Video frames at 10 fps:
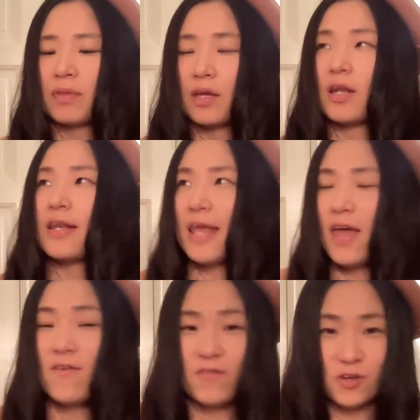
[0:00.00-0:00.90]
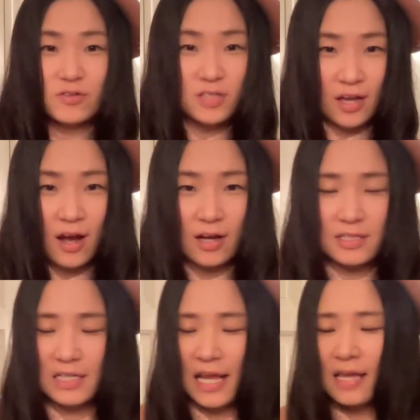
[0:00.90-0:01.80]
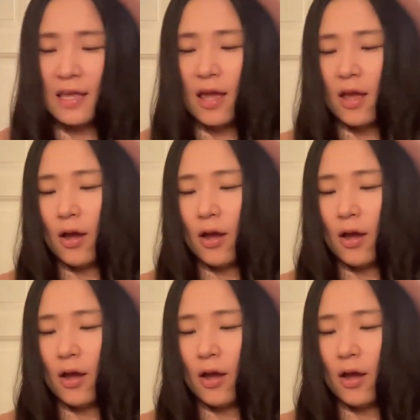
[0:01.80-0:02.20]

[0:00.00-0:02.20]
in the near future actually.